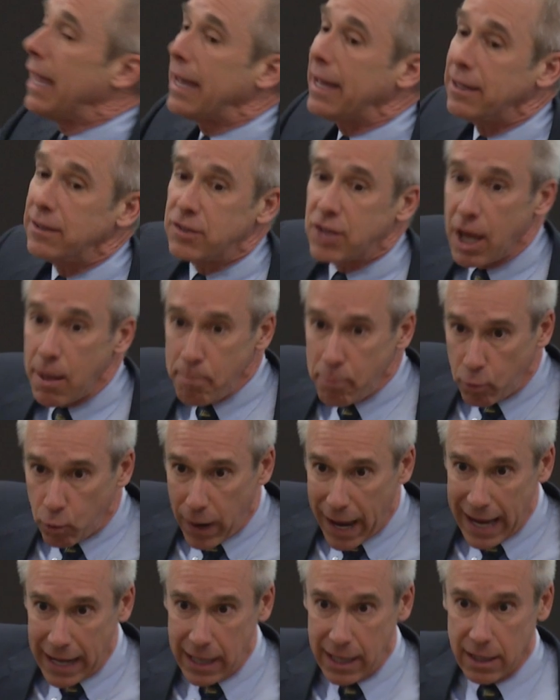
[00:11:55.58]

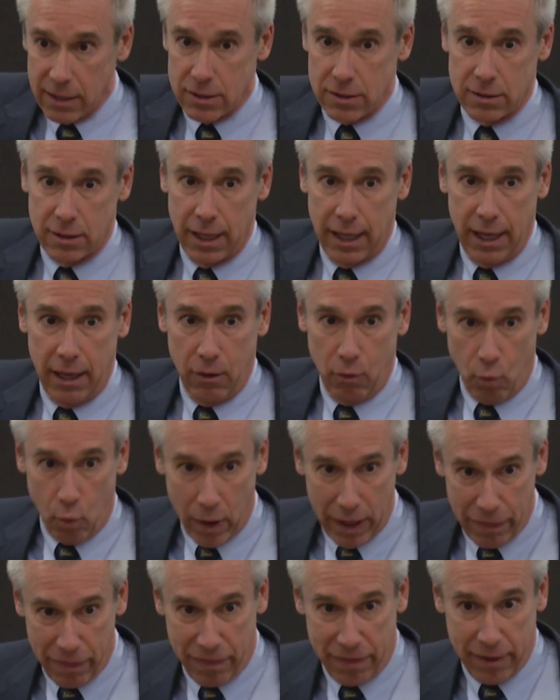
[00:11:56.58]
Contemporaneously
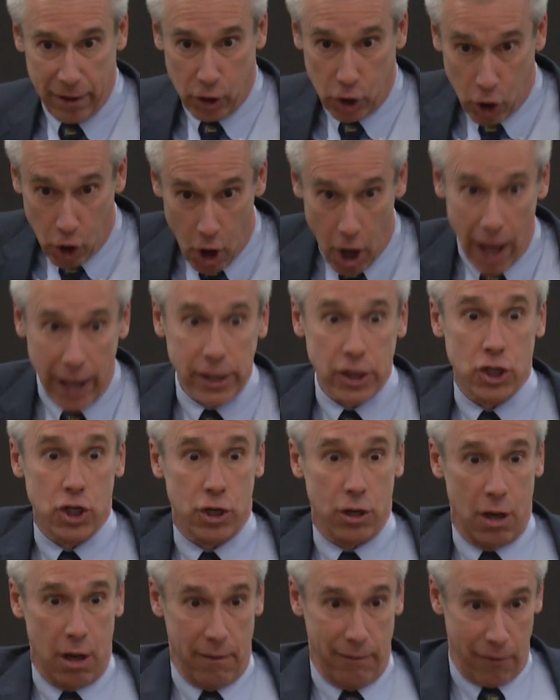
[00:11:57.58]
with the
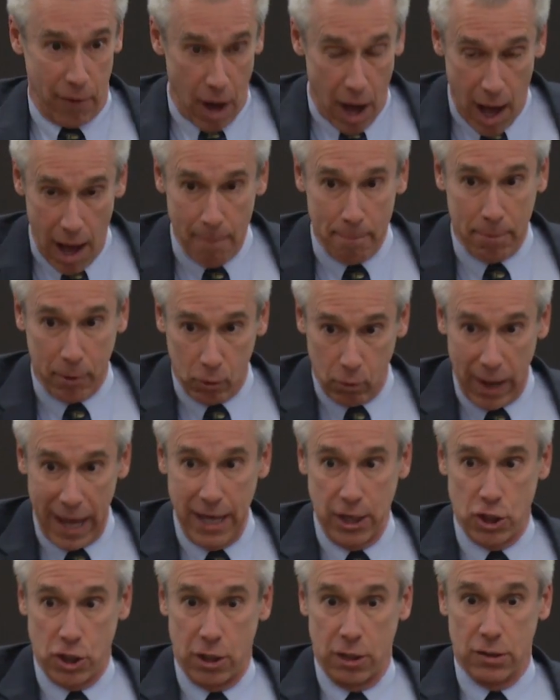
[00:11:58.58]
launch of
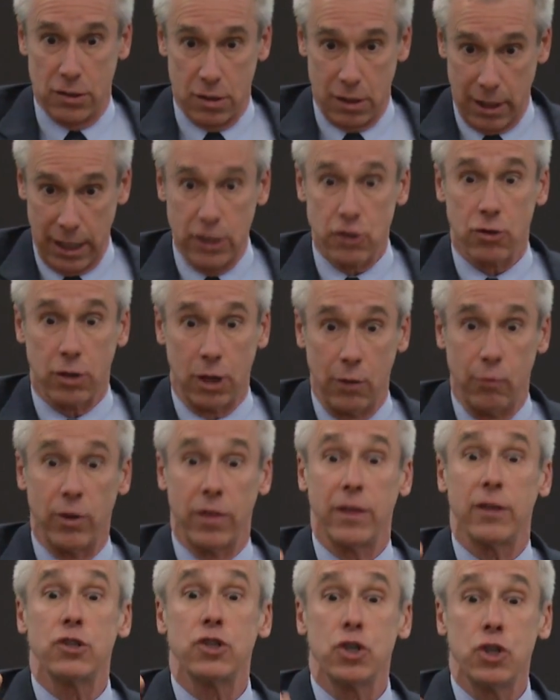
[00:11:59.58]
operations, literally
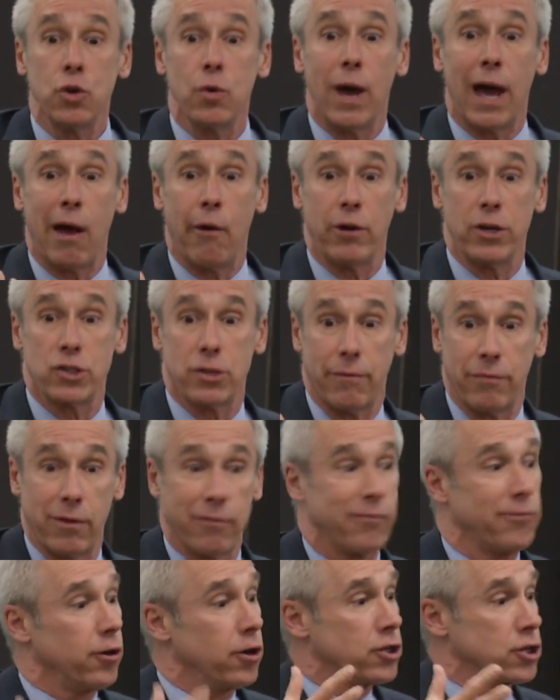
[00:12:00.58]
within 2 hours of the
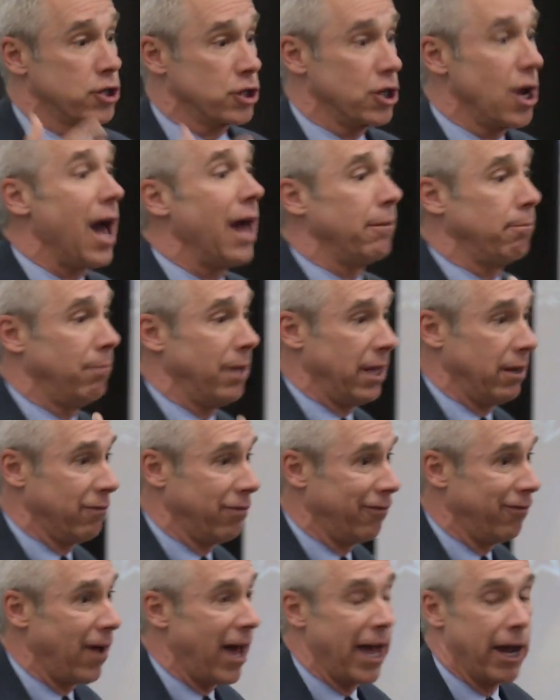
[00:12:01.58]
first shot being
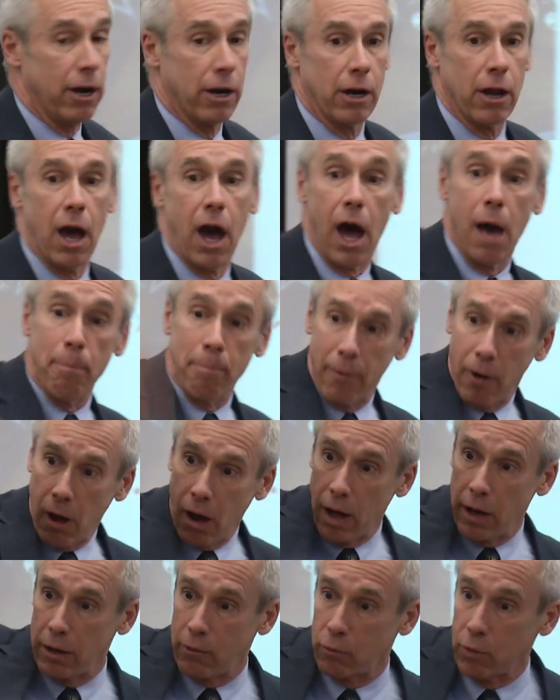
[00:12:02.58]
fired, up
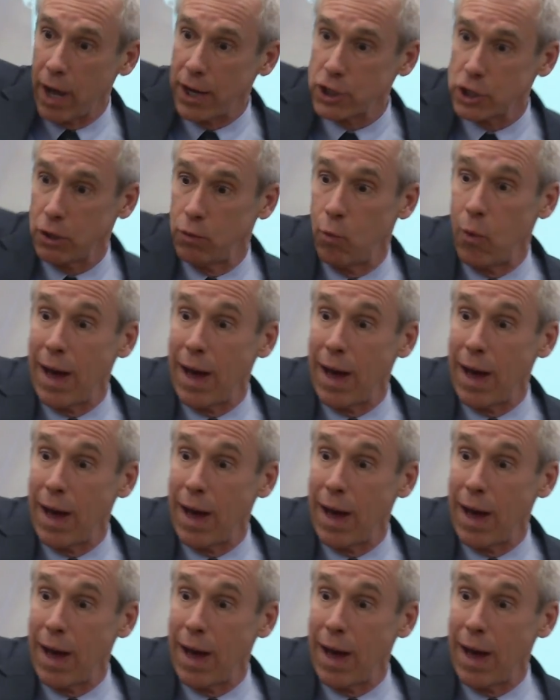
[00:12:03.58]
on a Russian